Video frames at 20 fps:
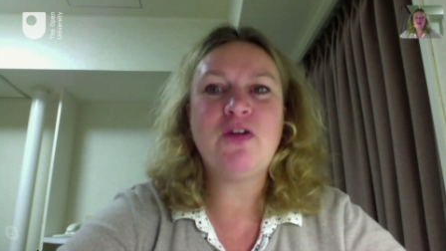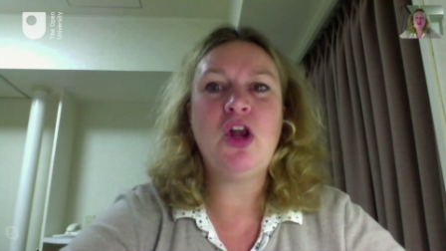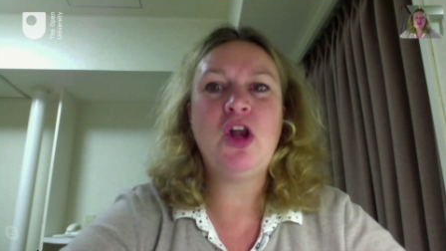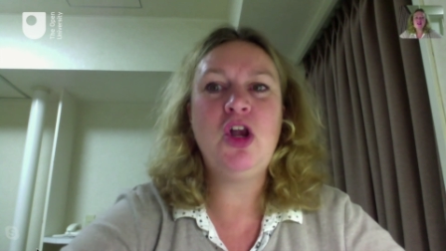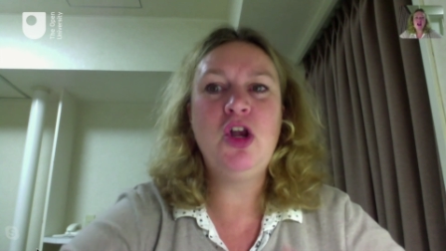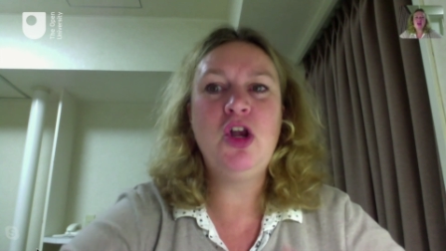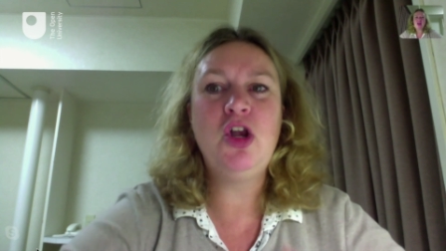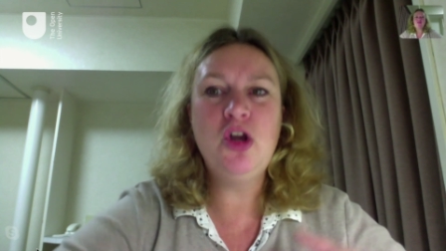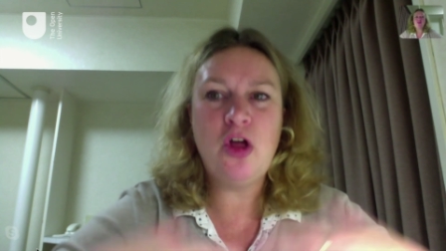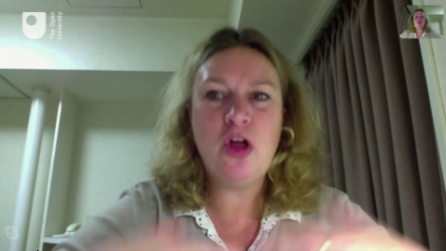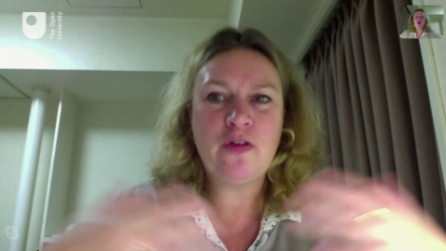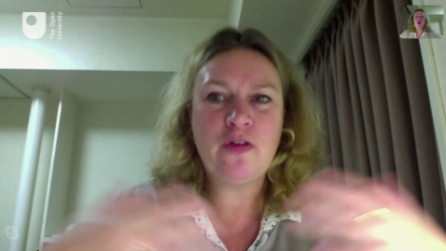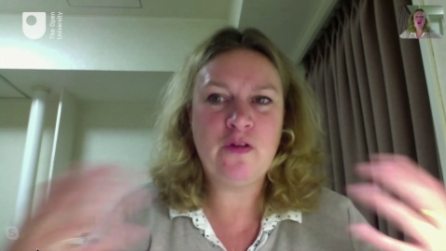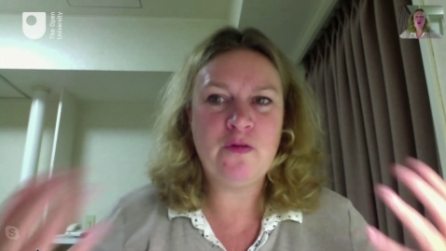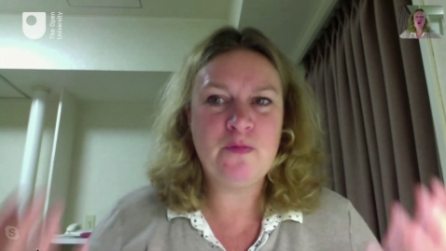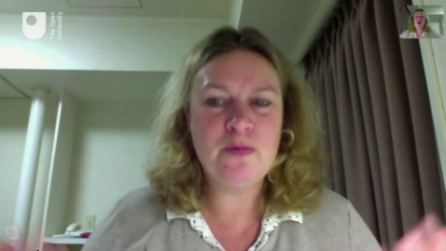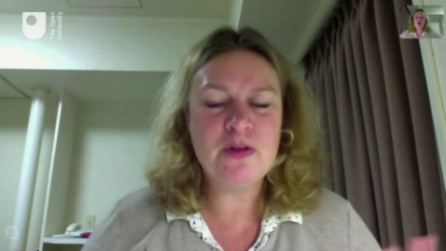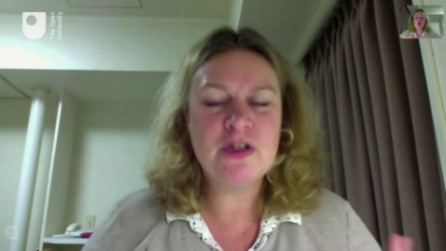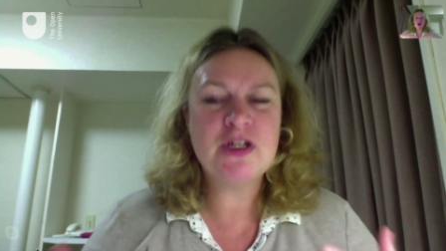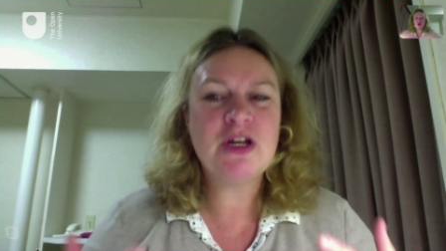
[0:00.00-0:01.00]
a lot of
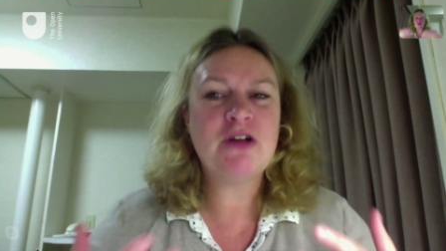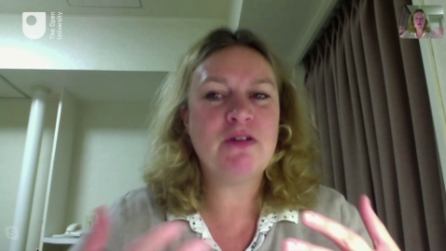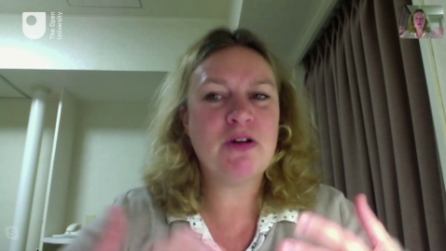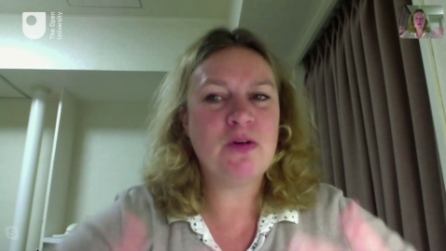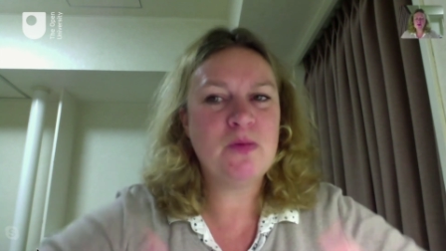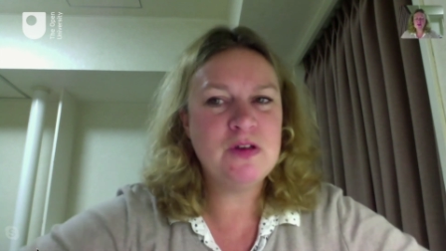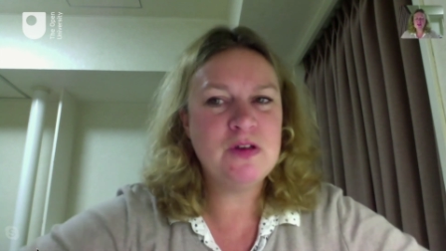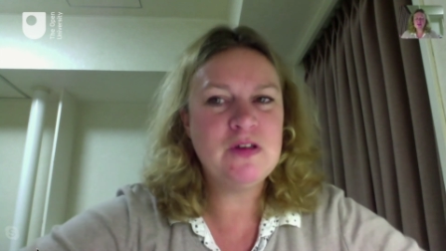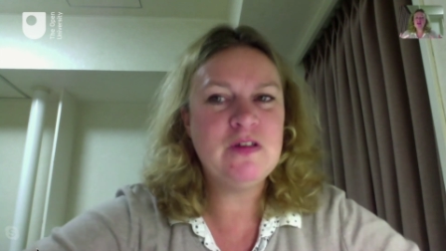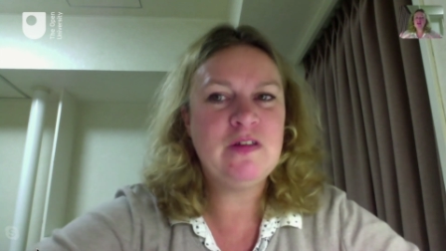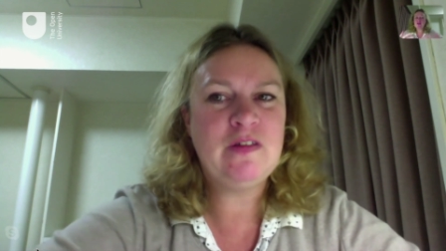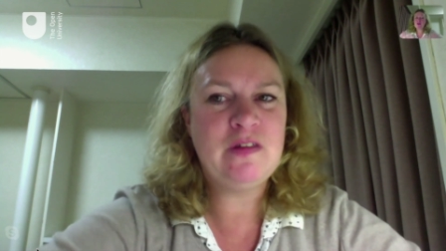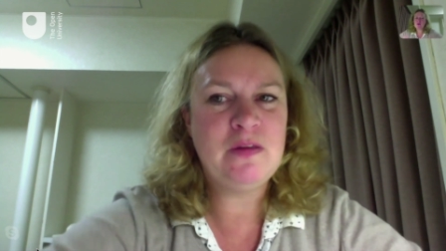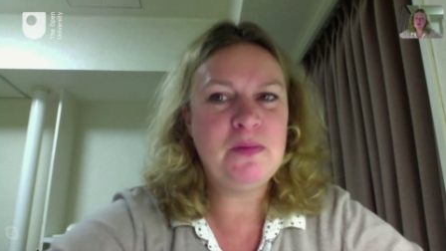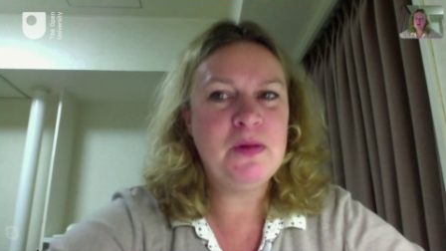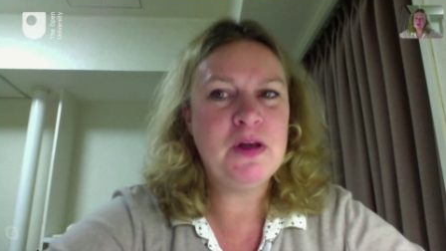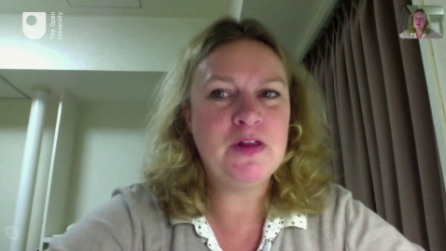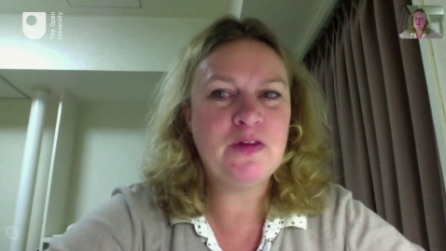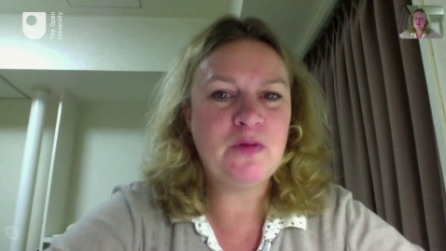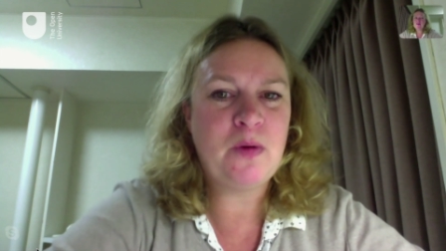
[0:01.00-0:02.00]
material which is
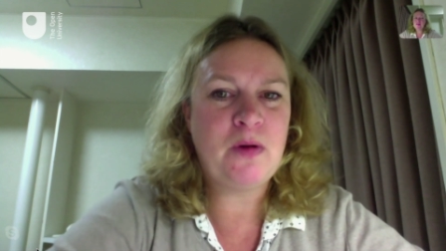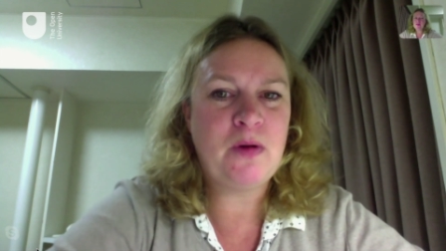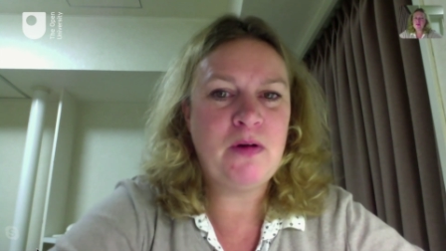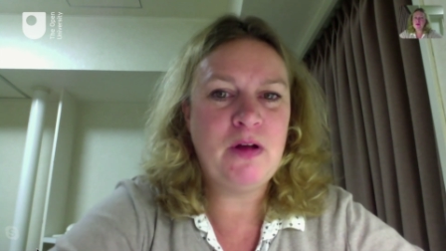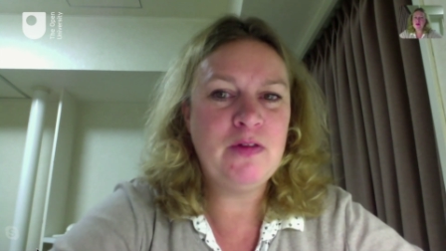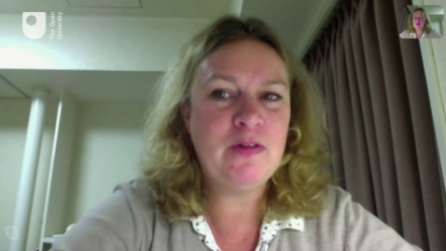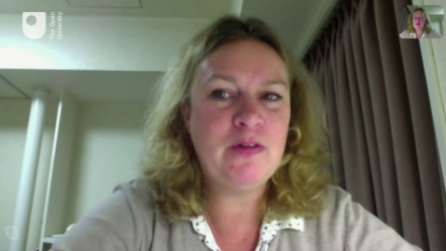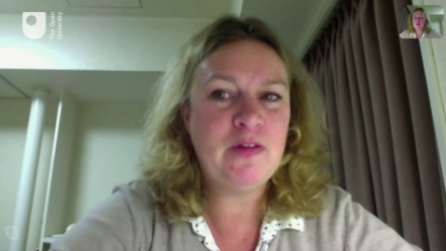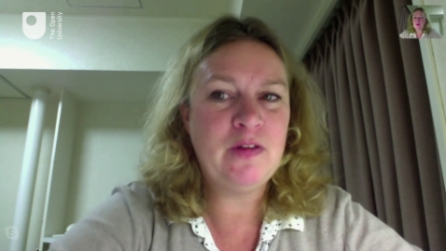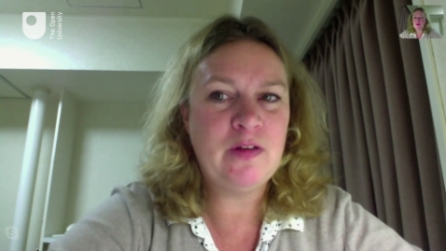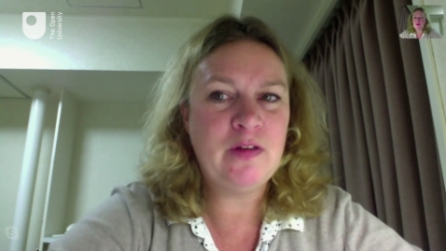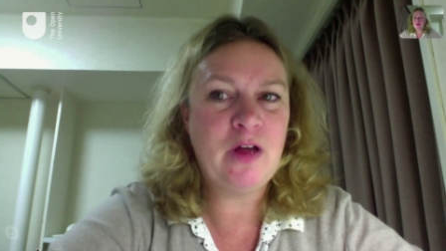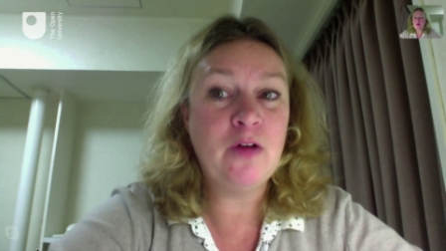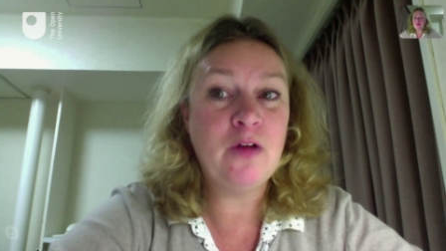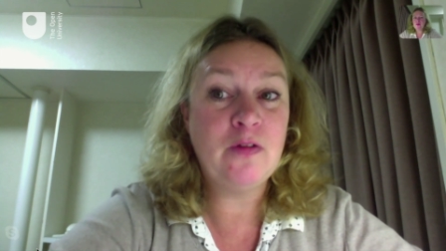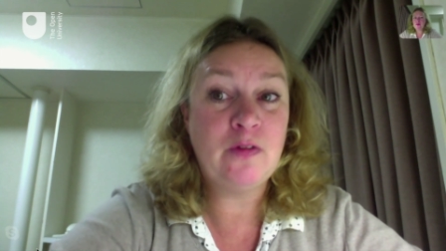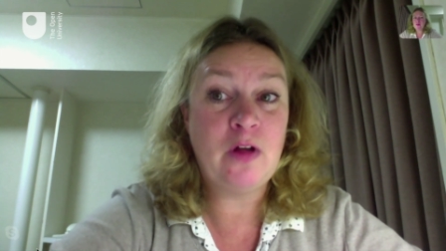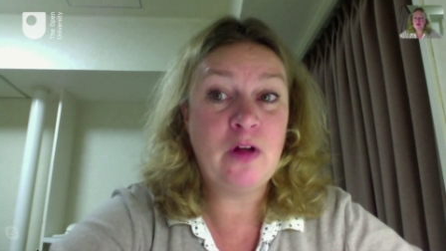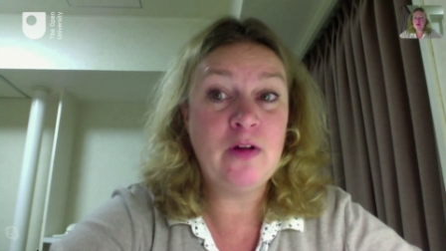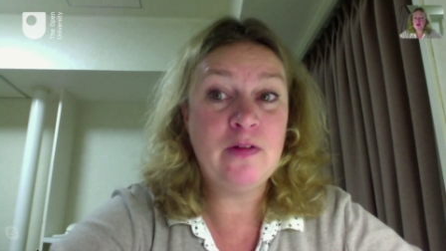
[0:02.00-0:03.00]
similar to our own uh,
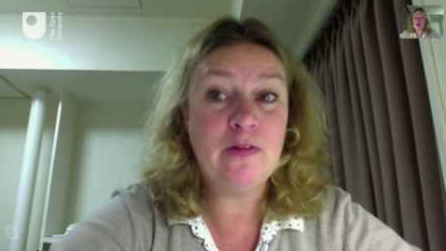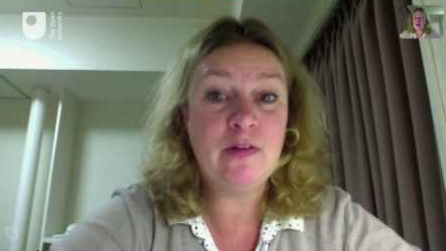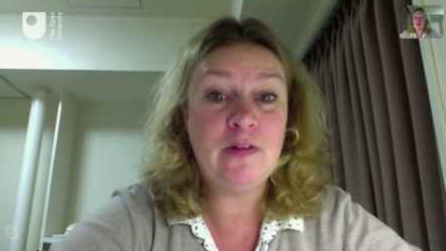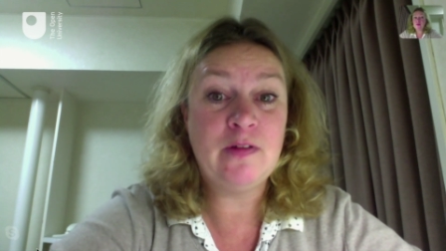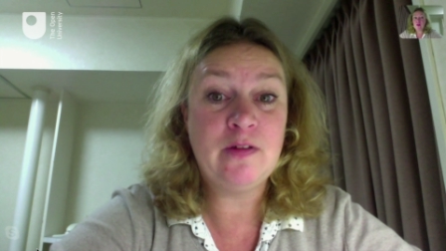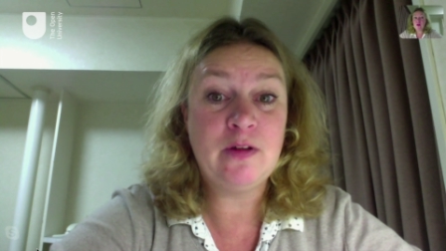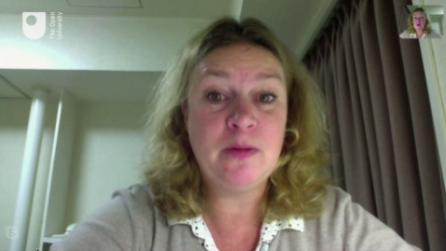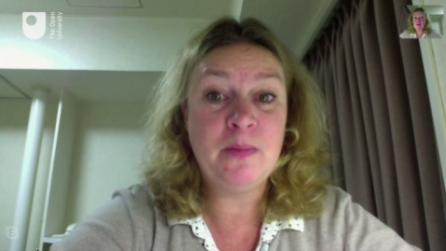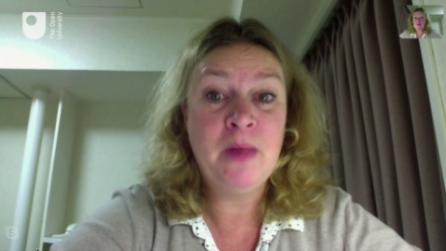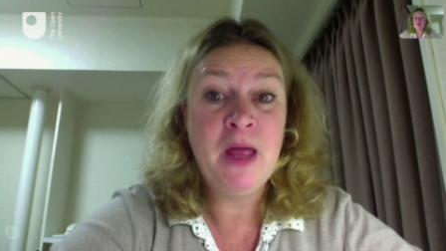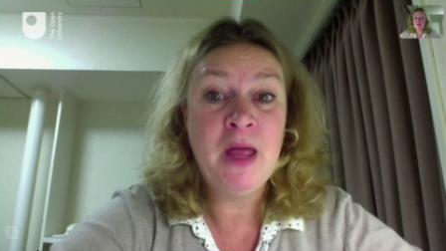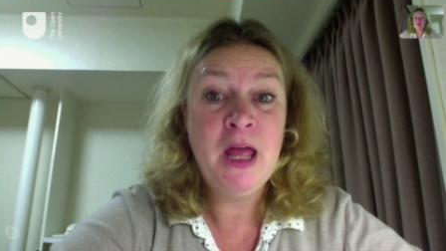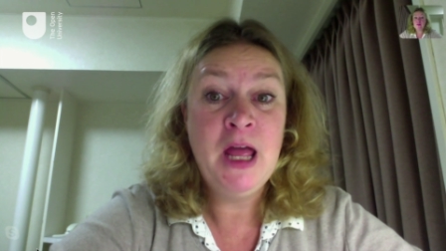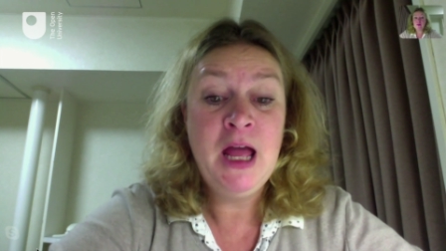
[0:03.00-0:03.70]
solar system.